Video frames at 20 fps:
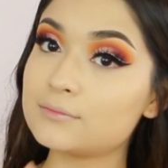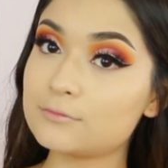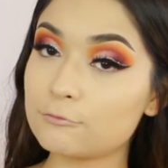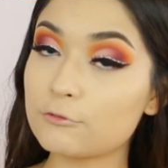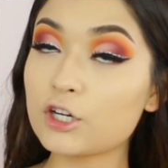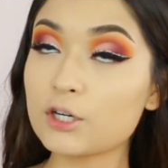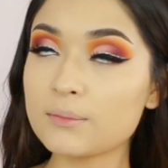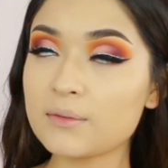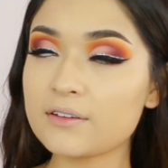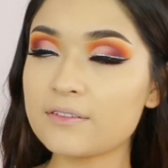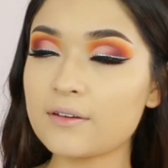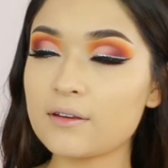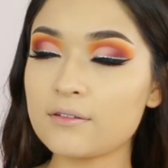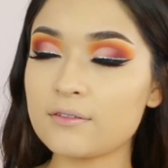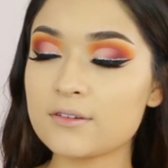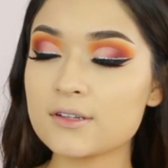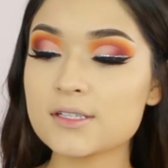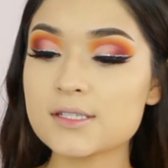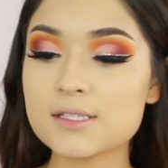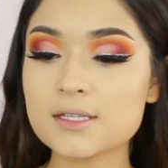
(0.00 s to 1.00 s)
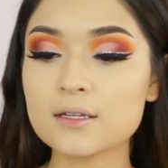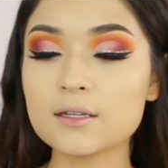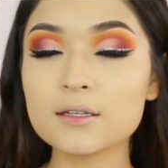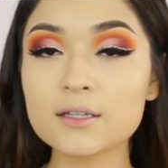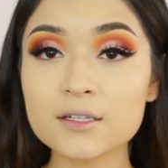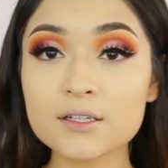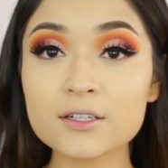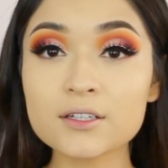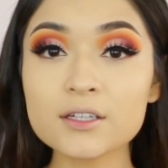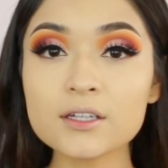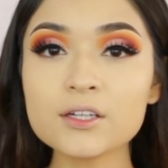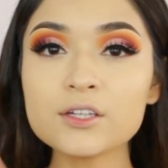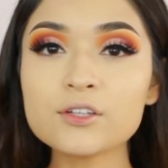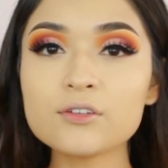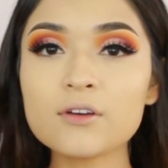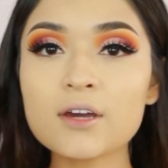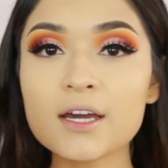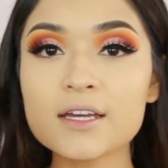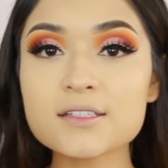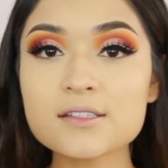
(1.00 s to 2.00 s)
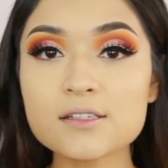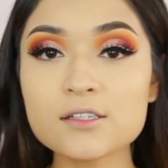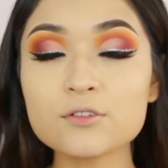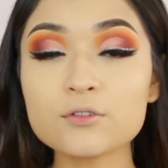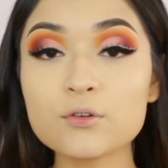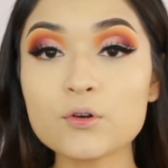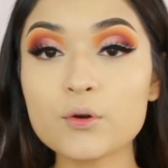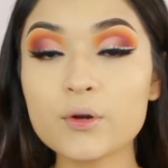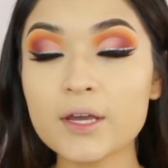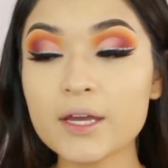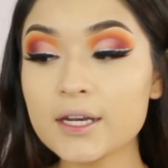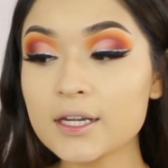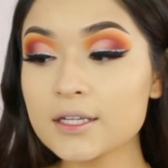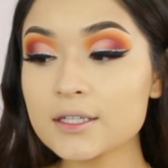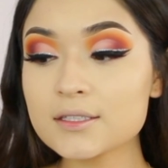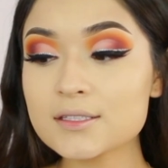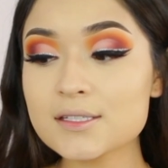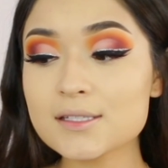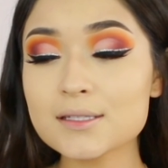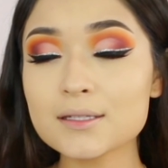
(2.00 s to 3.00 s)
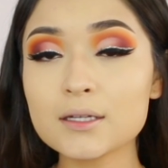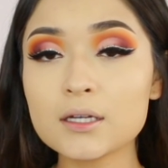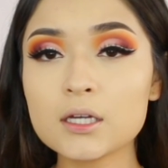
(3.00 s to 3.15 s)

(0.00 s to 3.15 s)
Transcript: One of my favorites. Literally, you guys need to go get it.